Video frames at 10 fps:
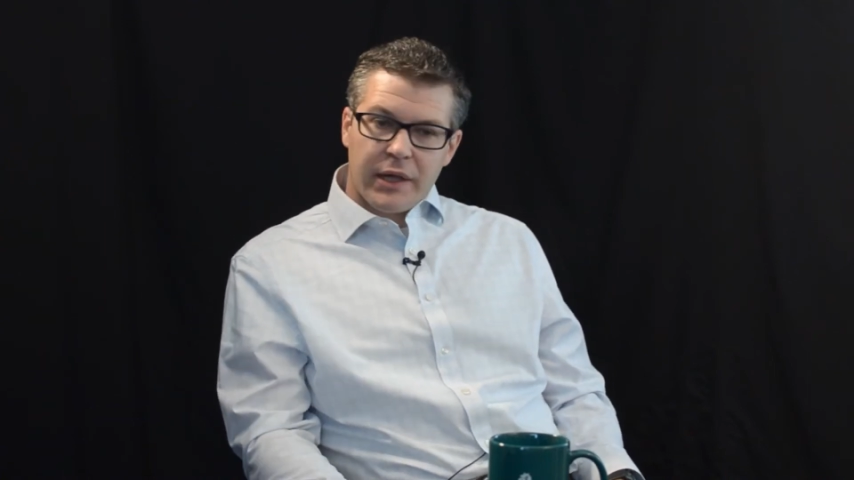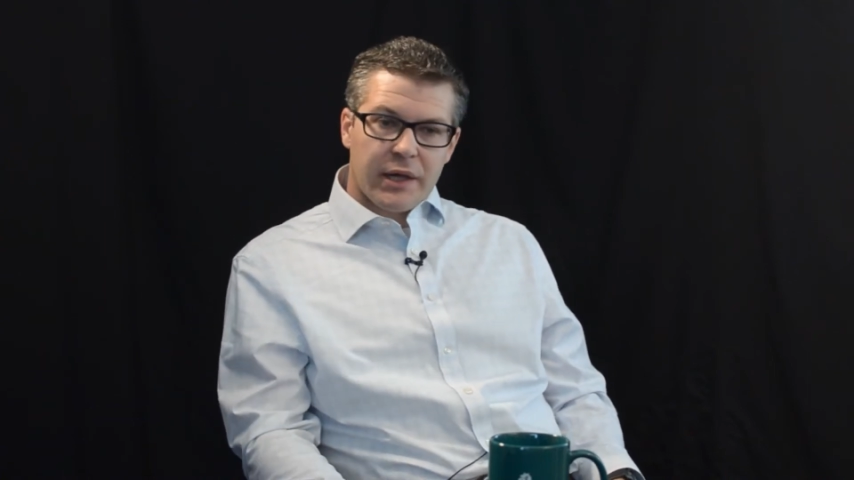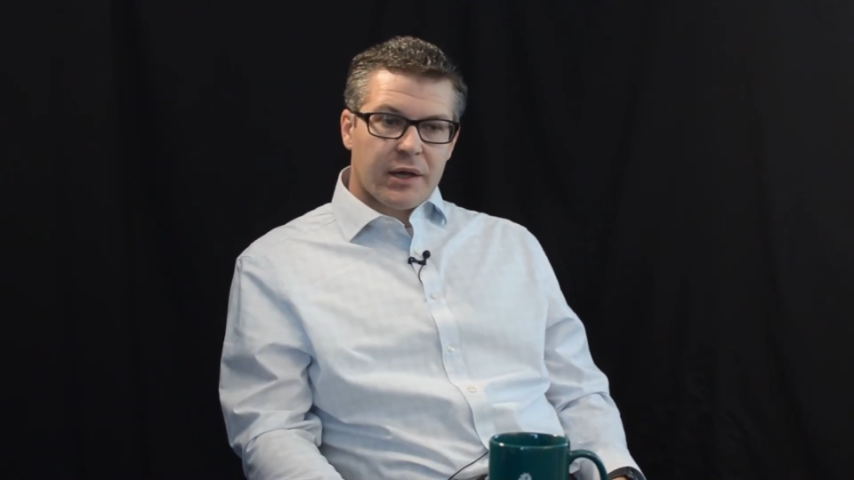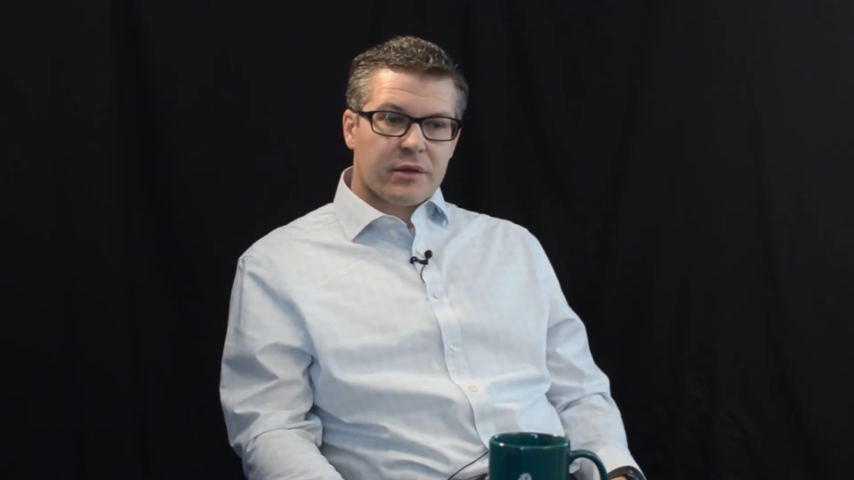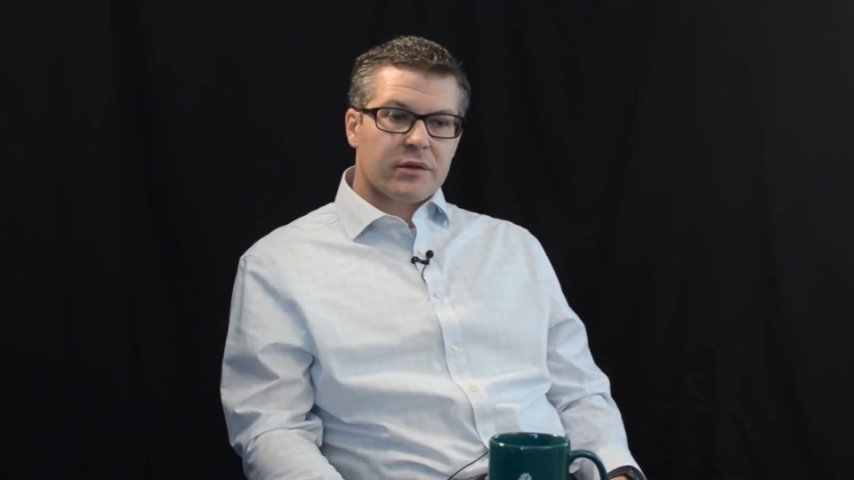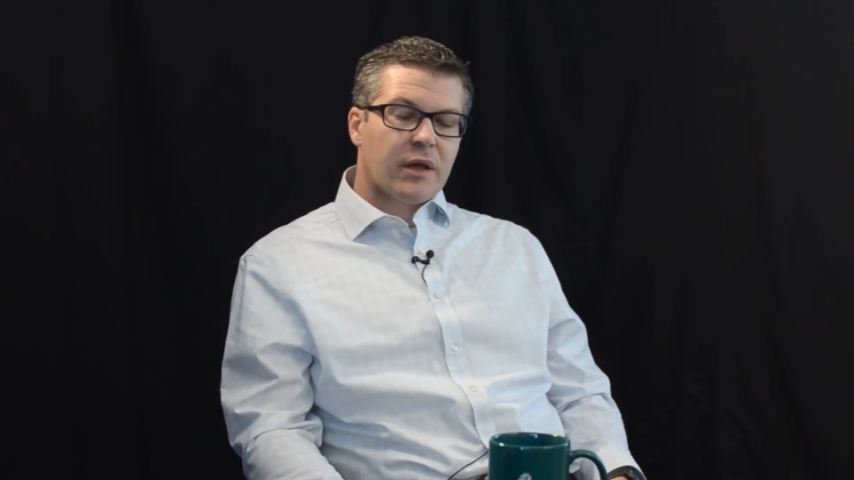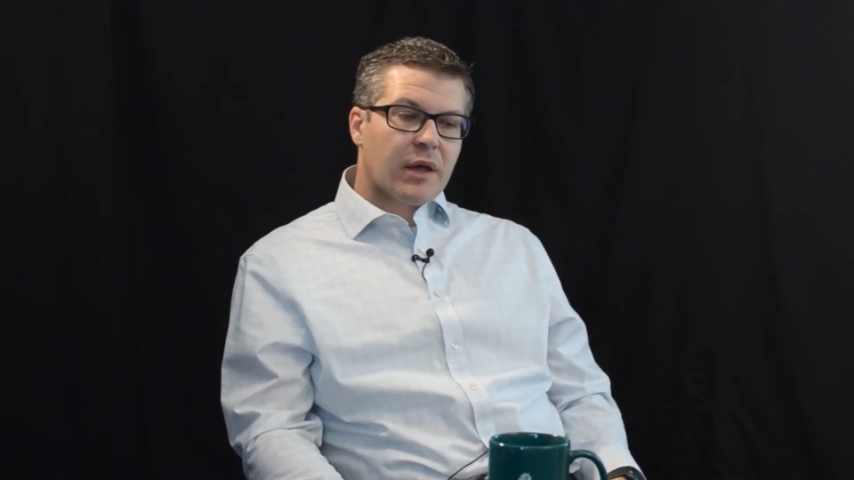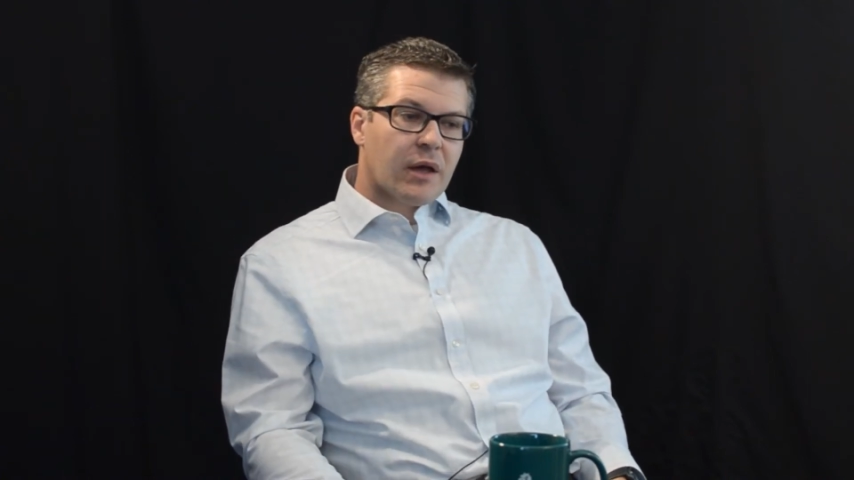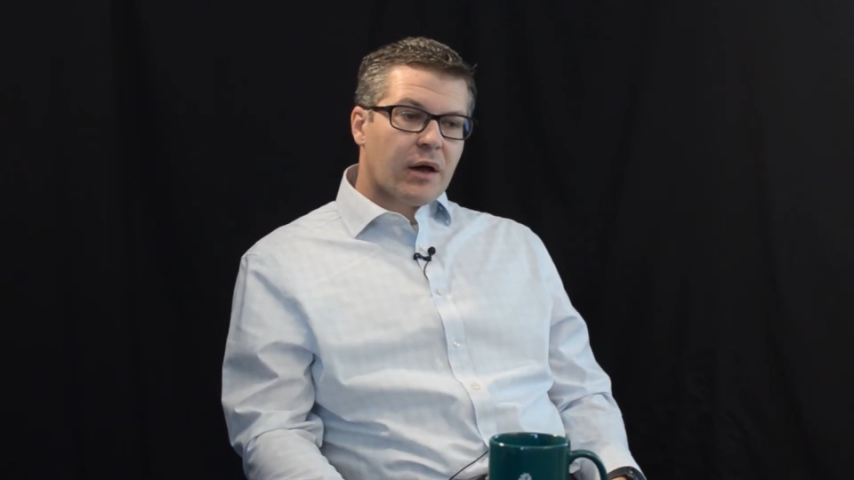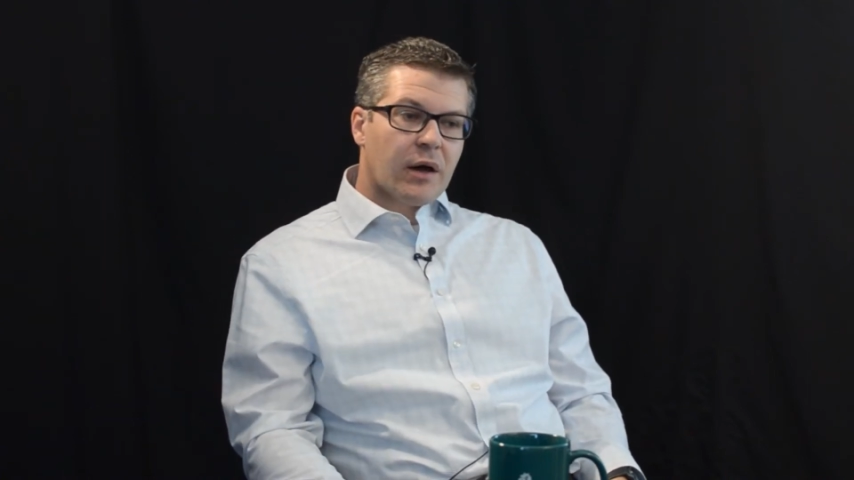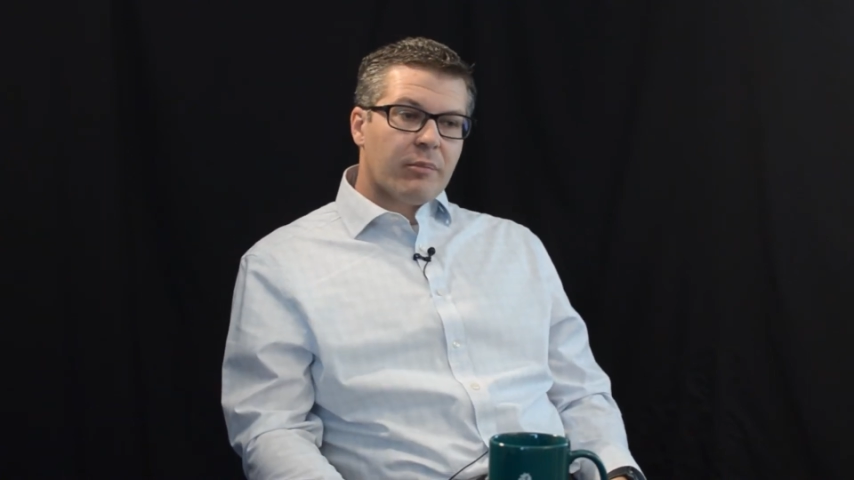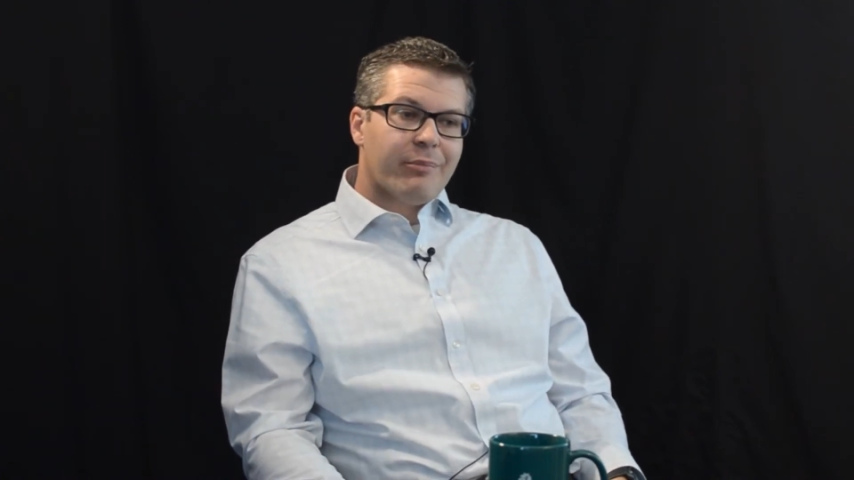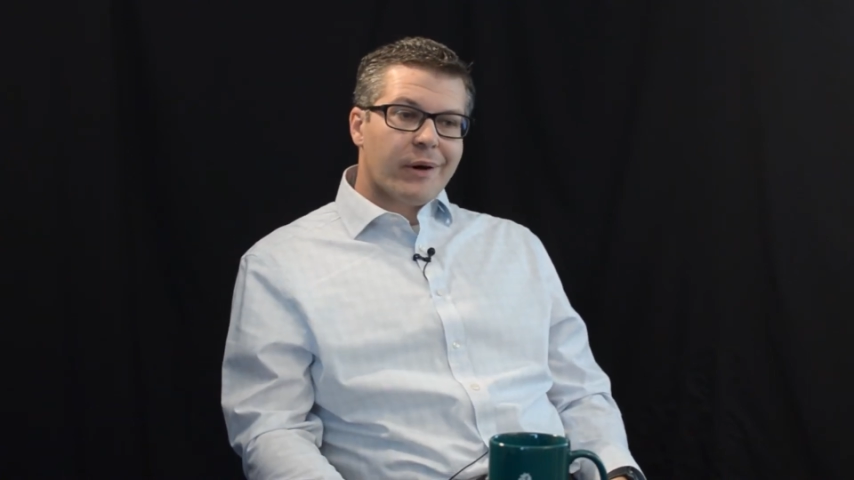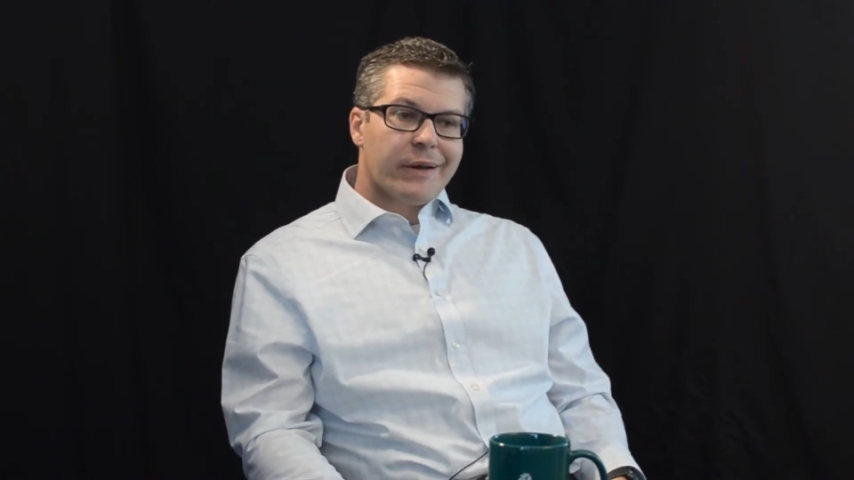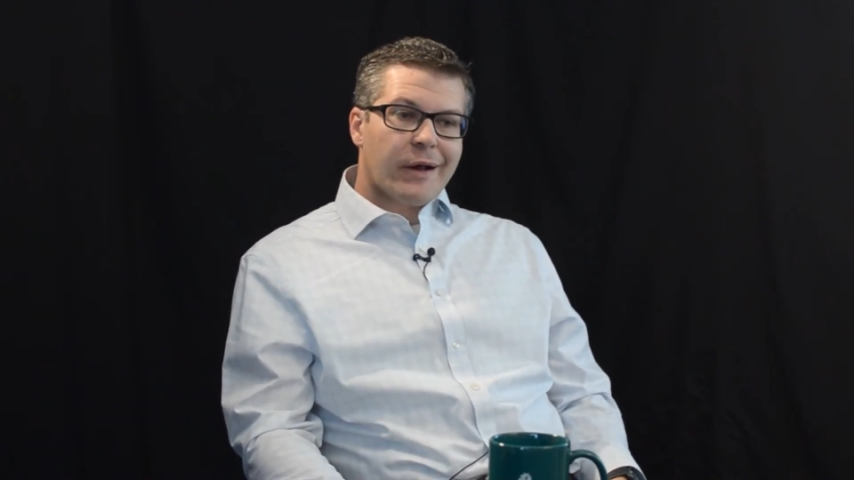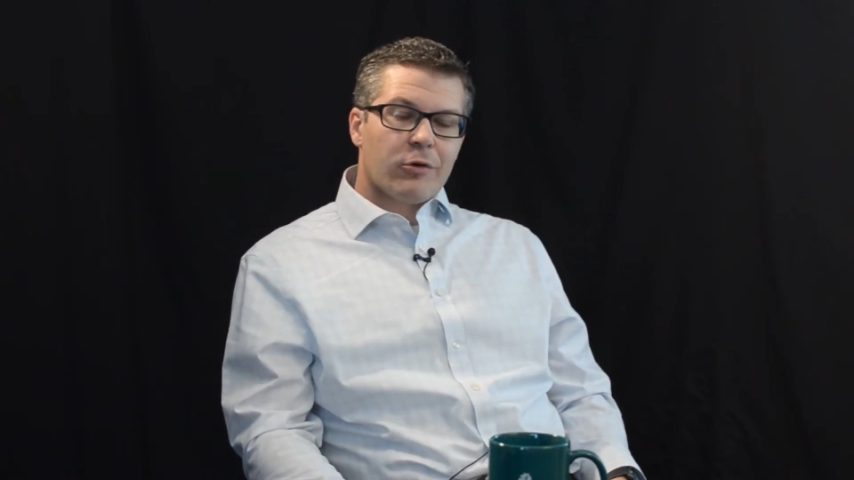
and but